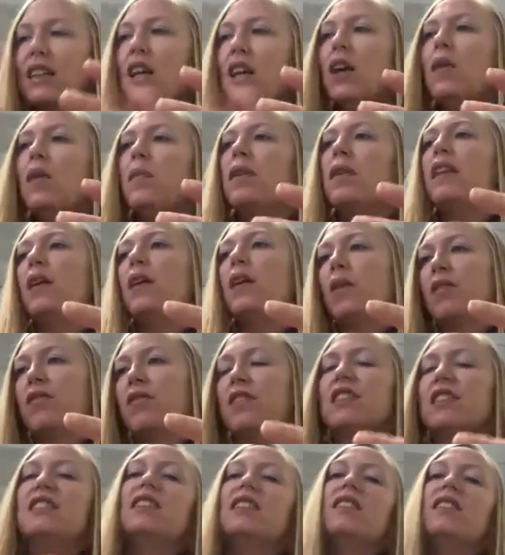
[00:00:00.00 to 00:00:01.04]
but then we
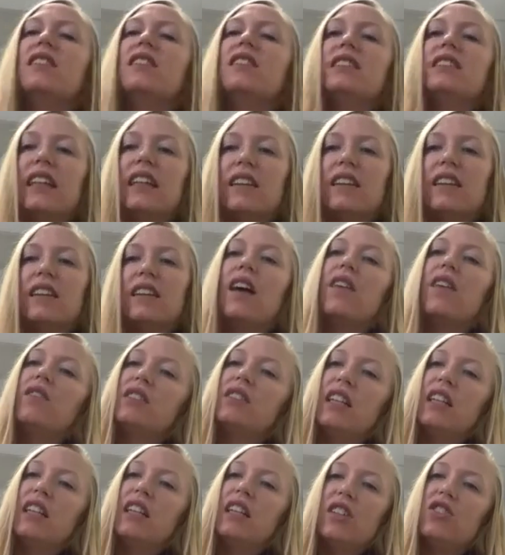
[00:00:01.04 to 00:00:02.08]
facilitate the
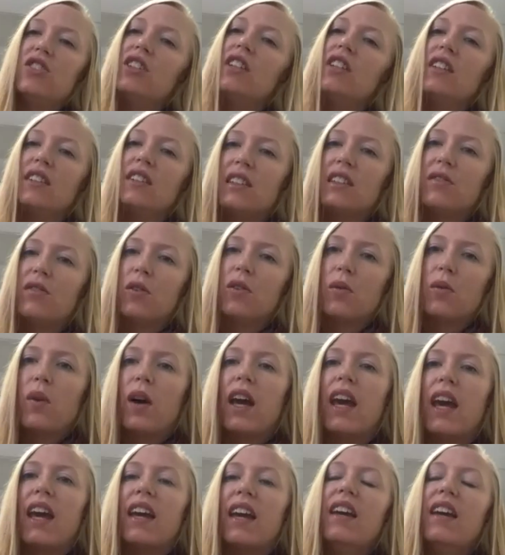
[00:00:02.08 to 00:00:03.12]
conversation in a different way
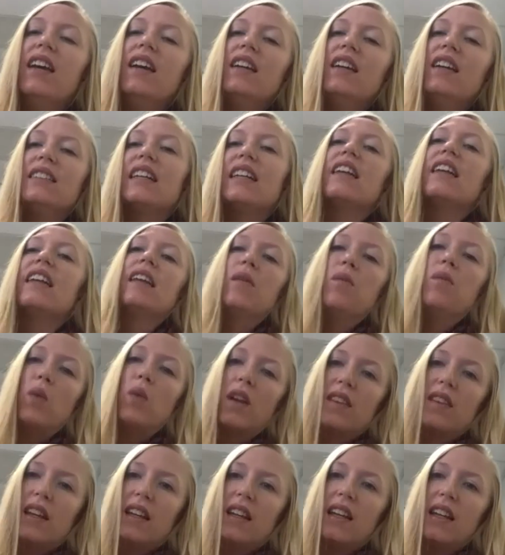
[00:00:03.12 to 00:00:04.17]
to get them what they
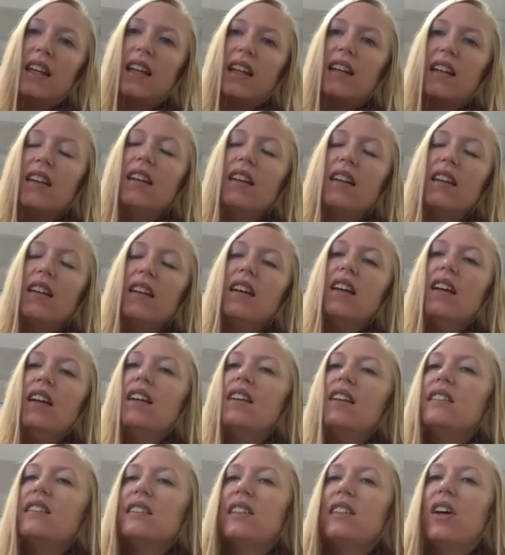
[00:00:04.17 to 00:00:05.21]
need
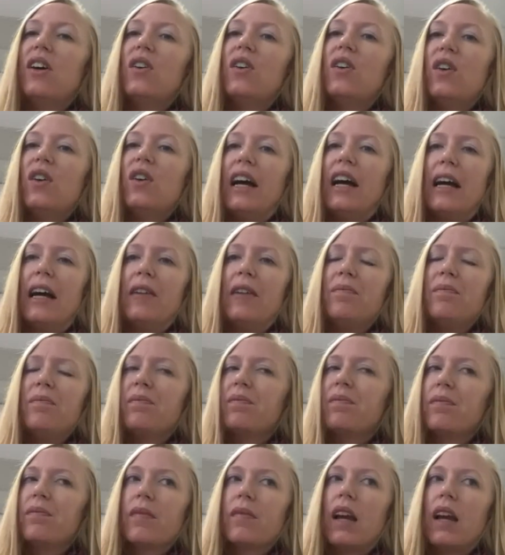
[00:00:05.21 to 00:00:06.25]
so um,
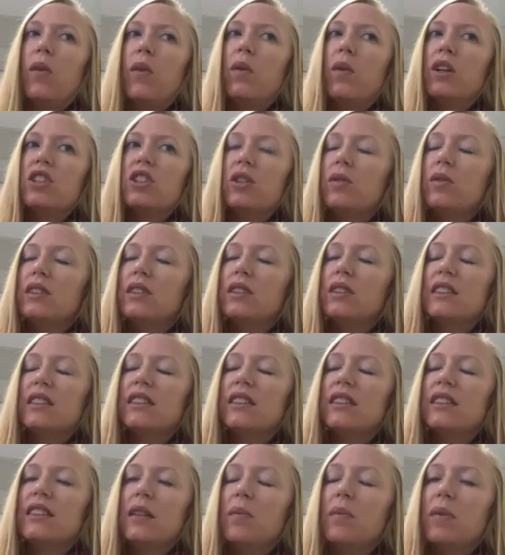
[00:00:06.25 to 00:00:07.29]
I wish it was as
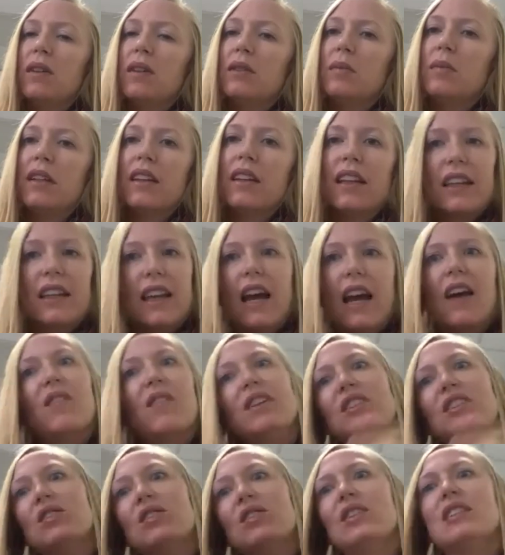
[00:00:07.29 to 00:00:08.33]
simple as being like, yeah, we
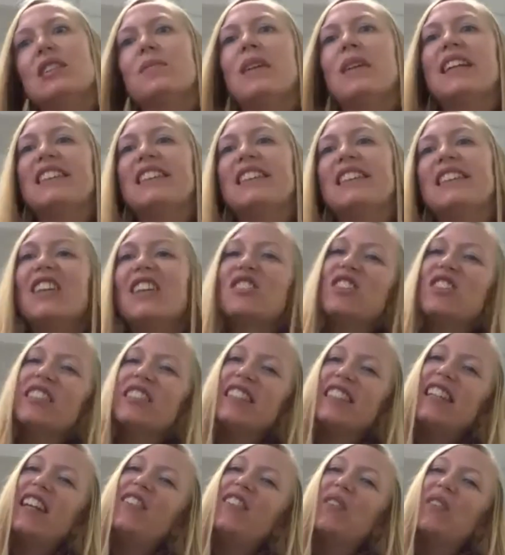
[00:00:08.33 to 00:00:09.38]
do these meditations and
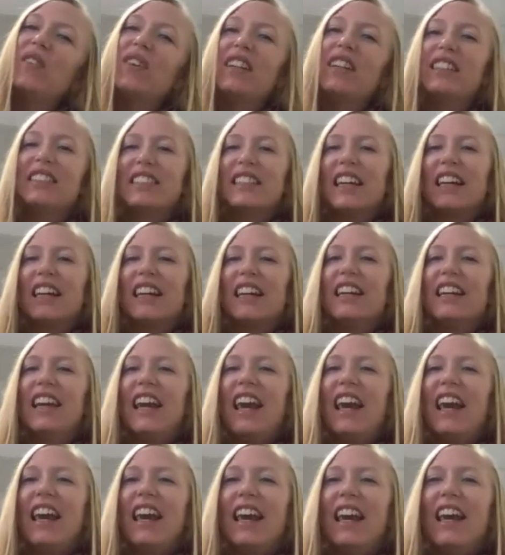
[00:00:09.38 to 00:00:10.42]
everyone is like,
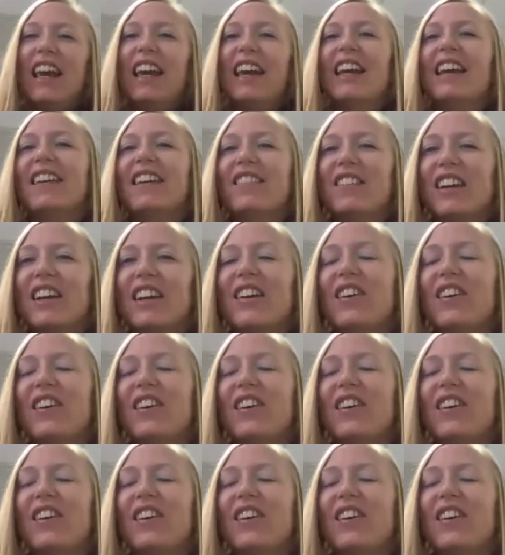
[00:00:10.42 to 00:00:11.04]
yay, and we go